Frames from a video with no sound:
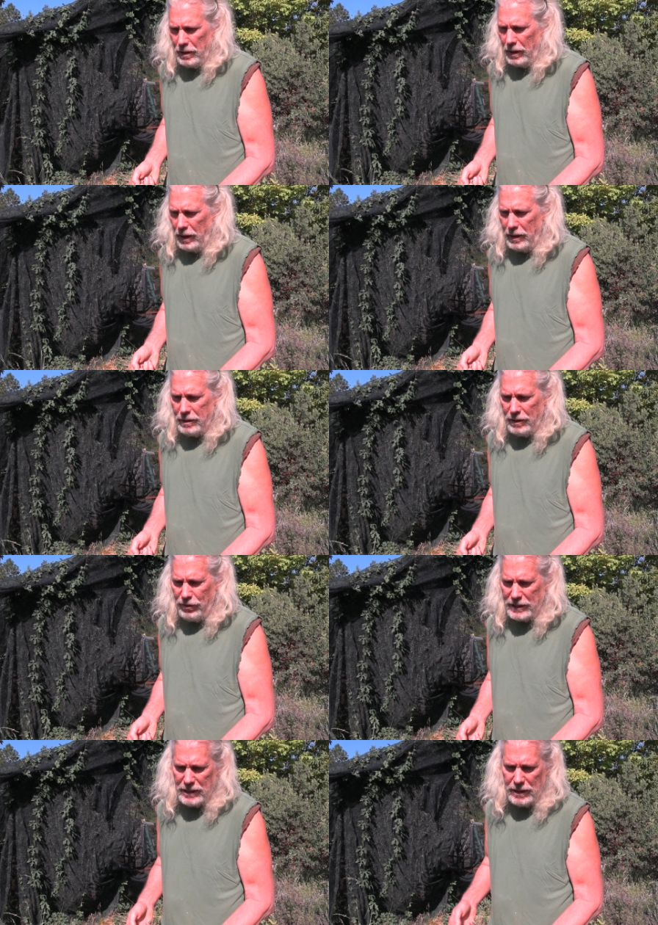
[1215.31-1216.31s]
And if
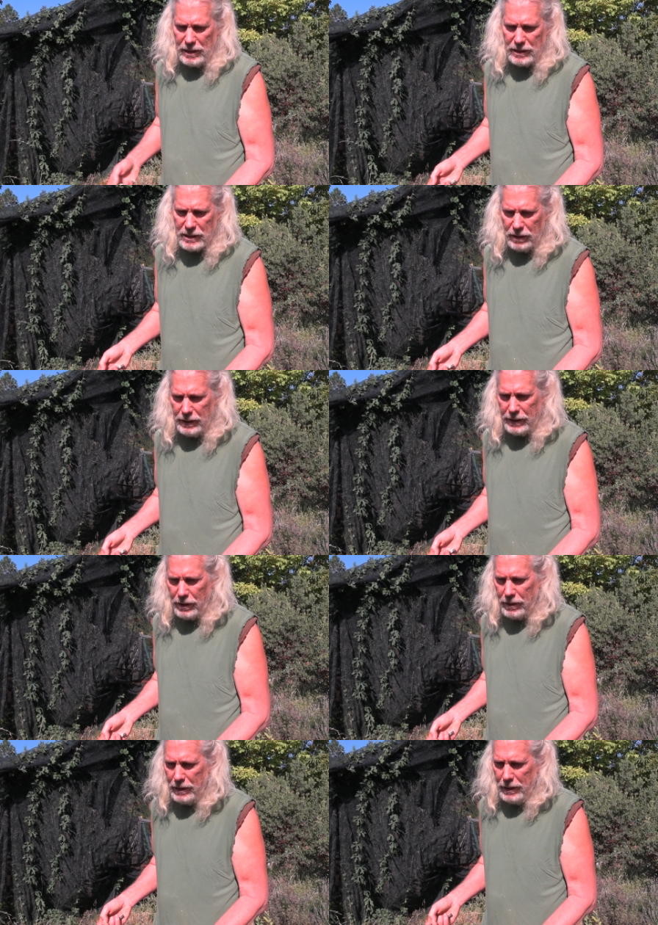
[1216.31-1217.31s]
they say that it's
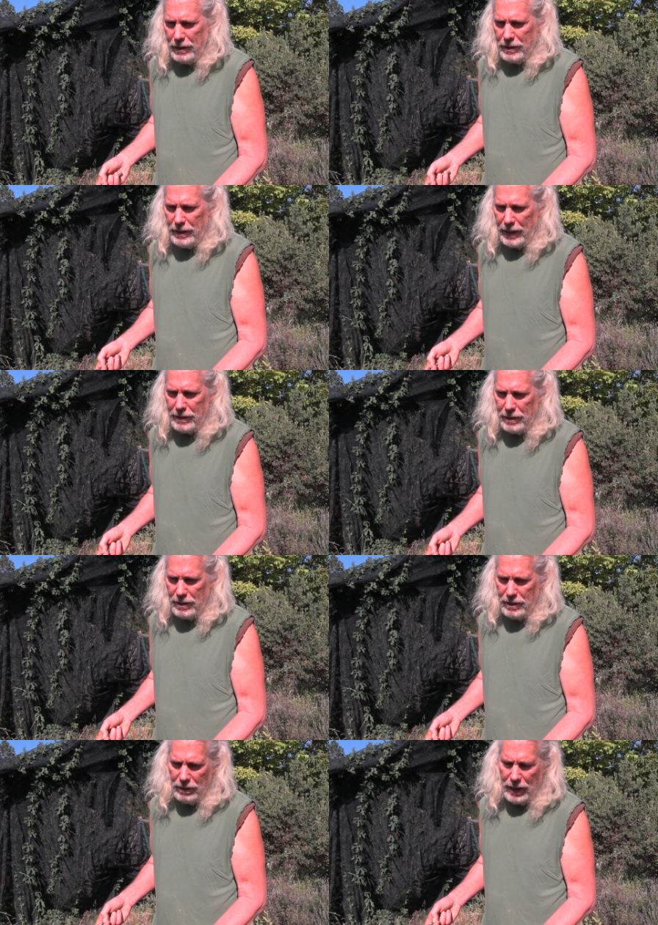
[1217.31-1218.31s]
clear, then
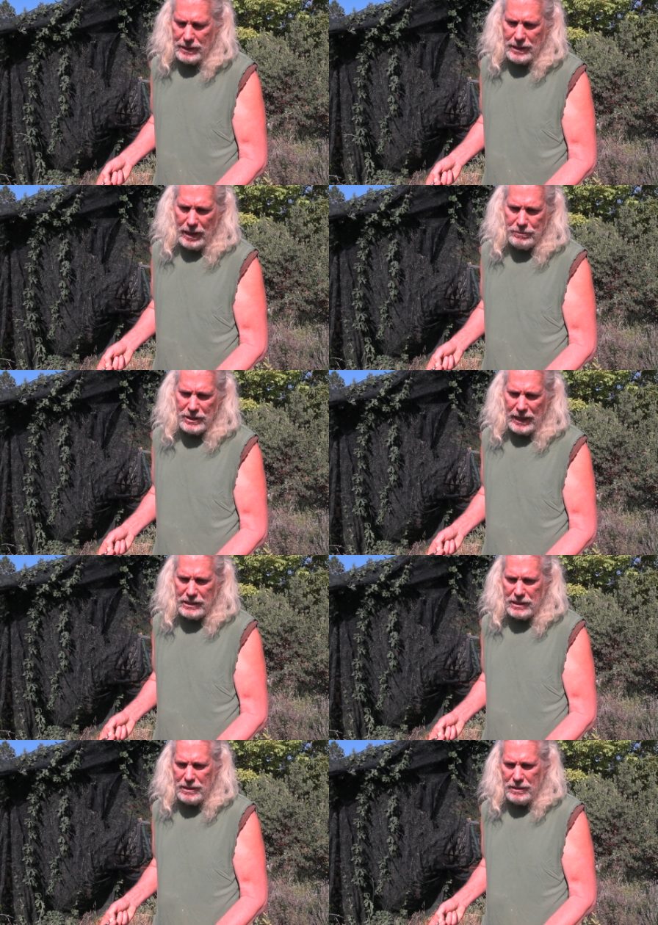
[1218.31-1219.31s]
a lot of times
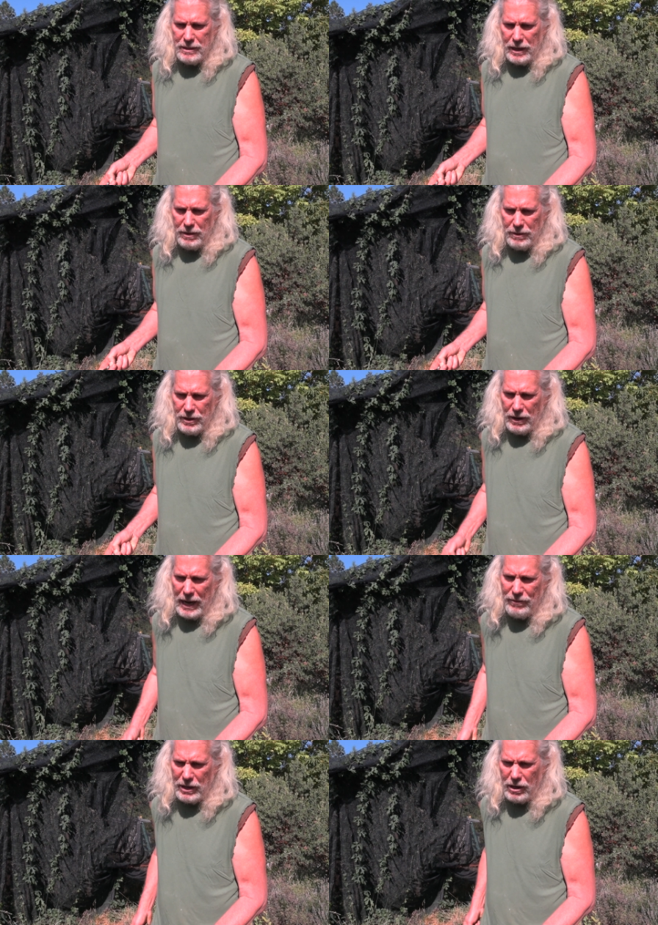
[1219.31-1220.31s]
that's they're they're
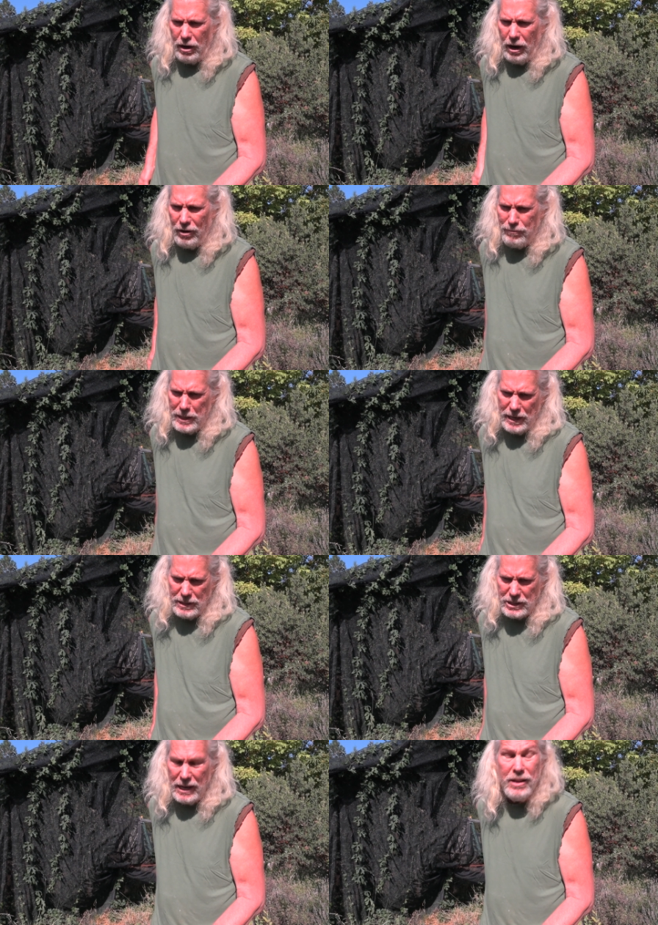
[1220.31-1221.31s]
having a cough
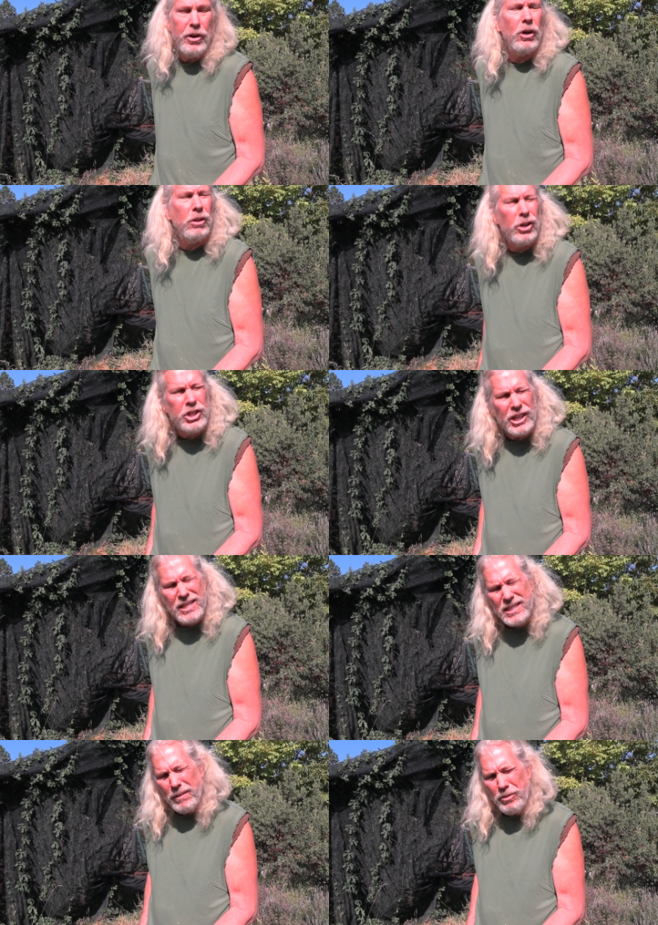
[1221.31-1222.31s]
because they're allergic
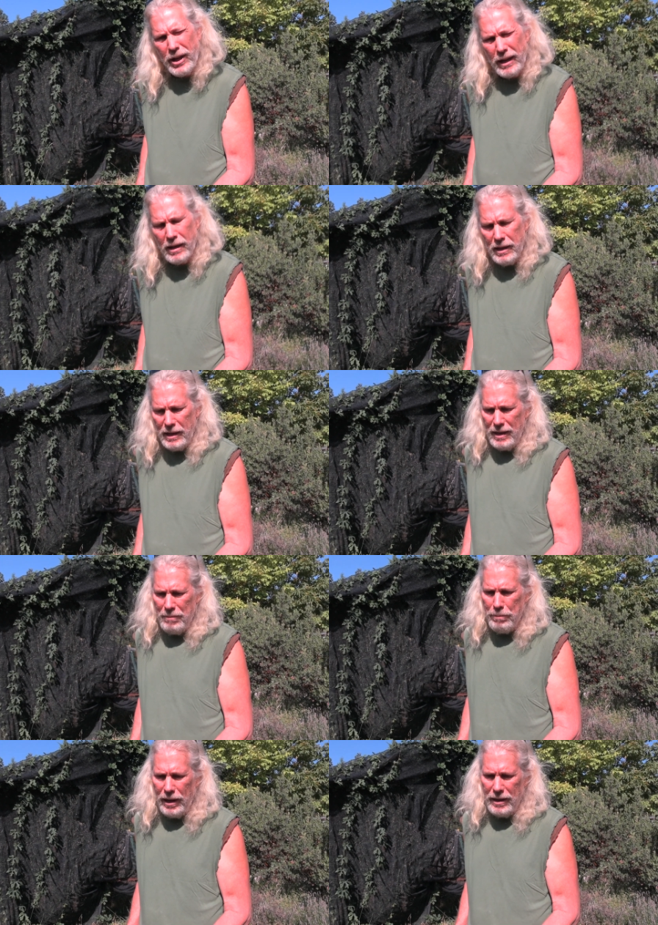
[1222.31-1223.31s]
to something
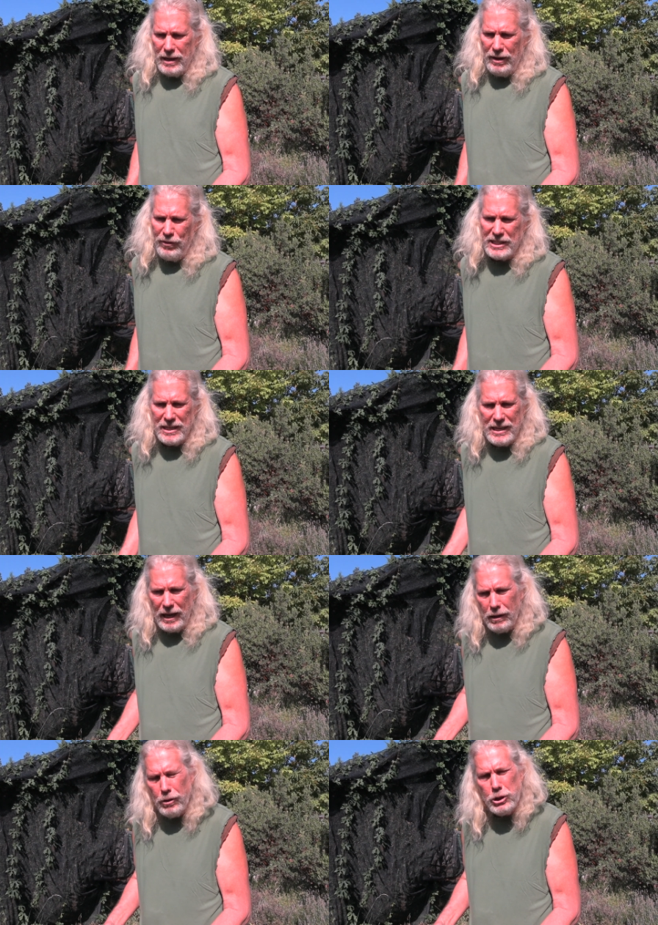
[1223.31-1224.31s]
but if it's a
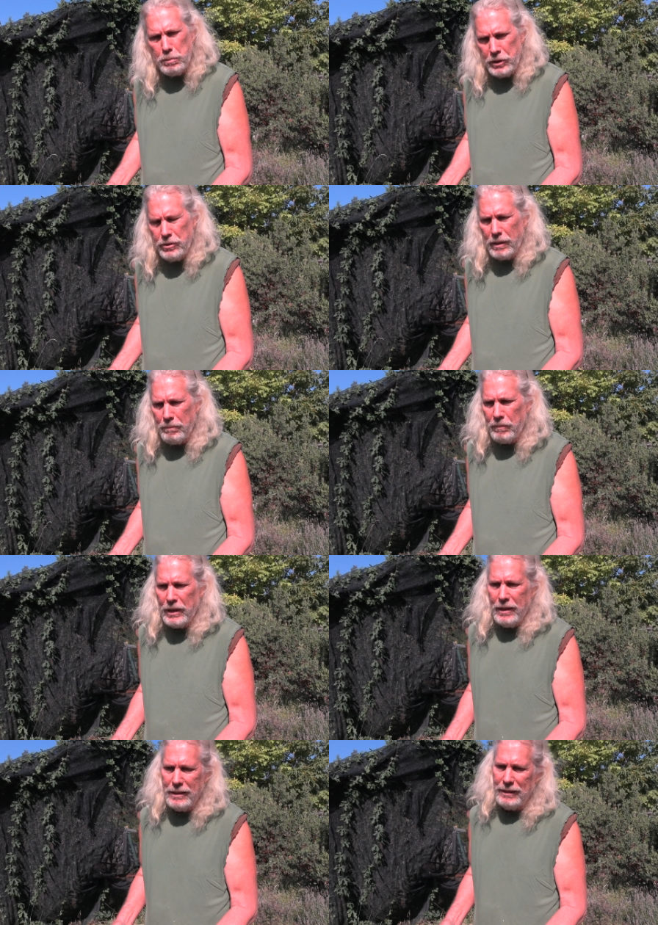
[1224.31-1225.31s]
yellow sputum
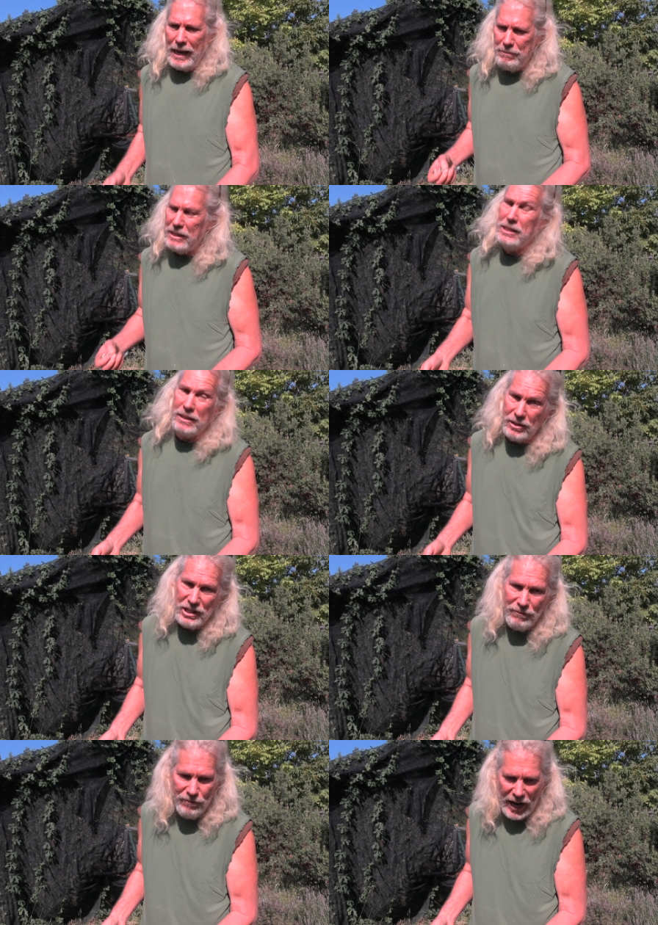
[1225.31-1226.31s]
then that means that there's
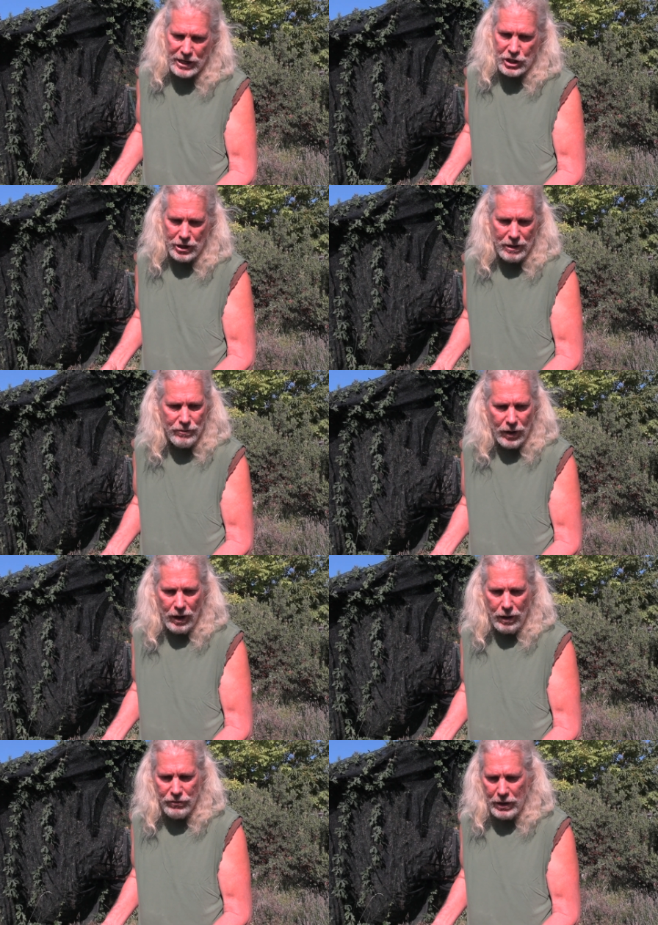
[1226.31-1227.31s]
infection
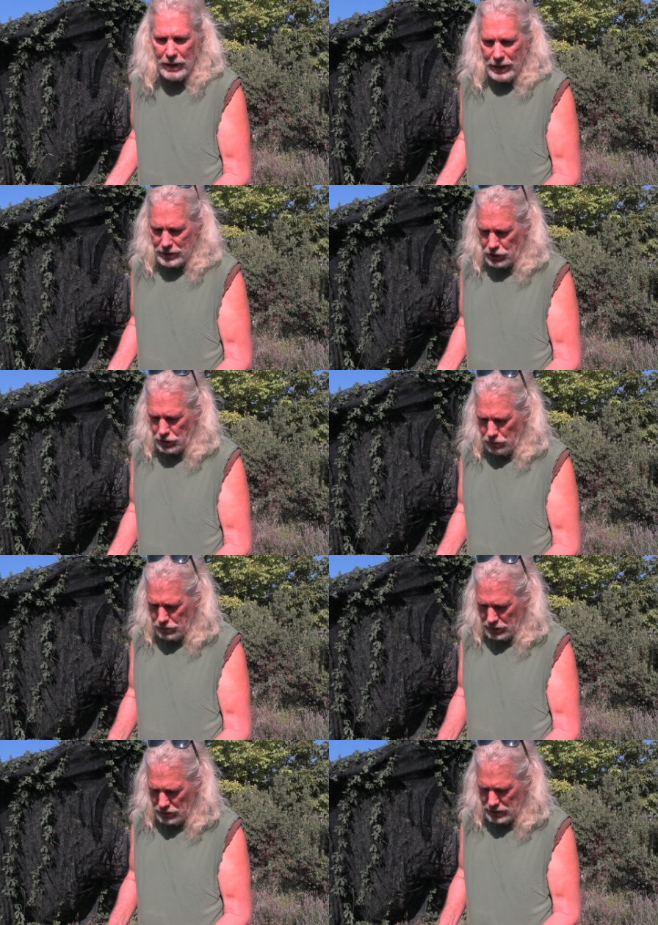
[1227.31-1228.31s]
involved. And so you
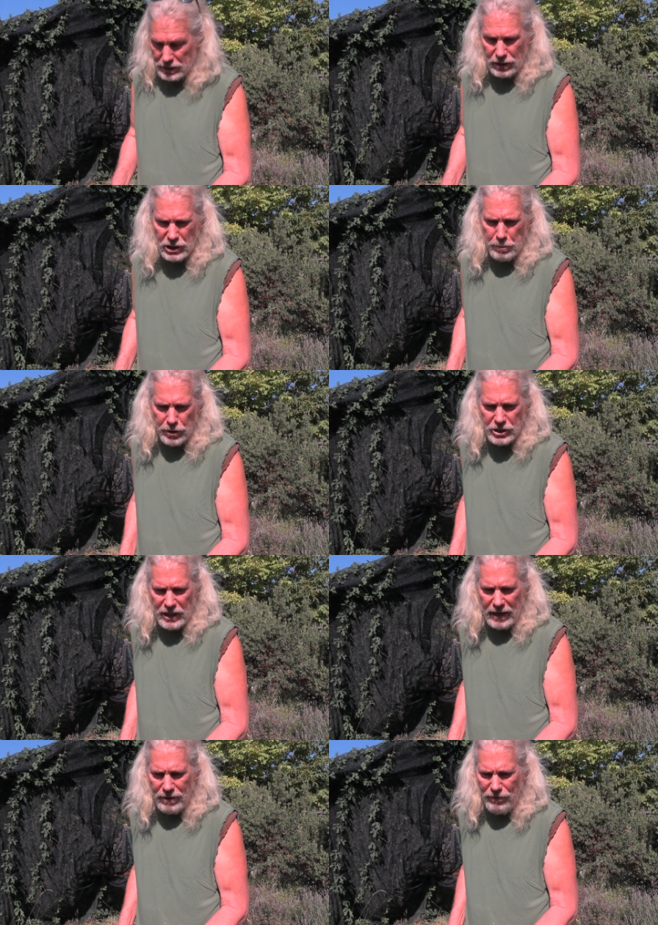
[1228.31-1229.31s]
need to disperse
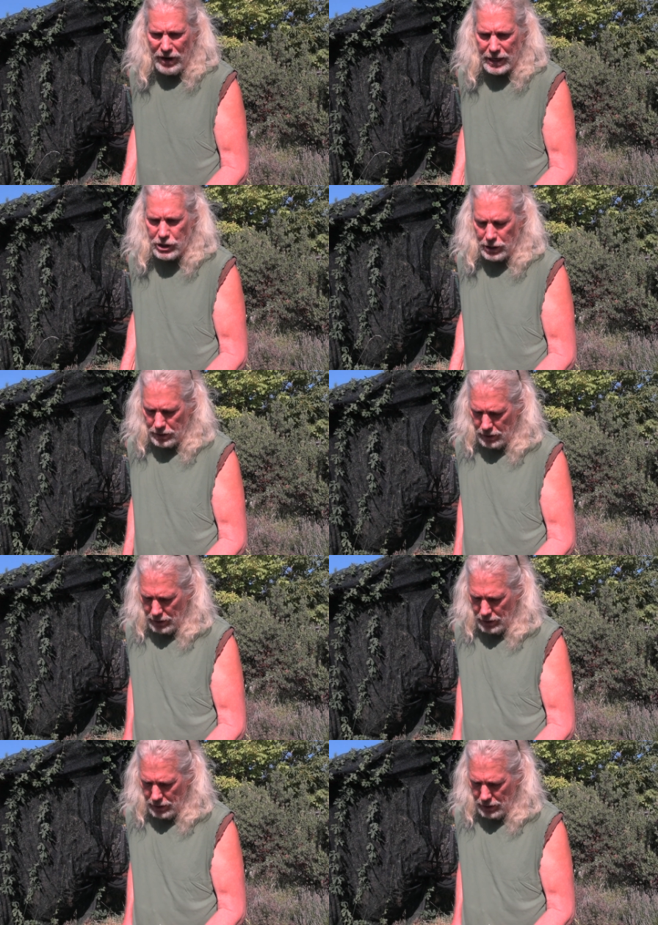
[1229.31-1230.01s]
that infection.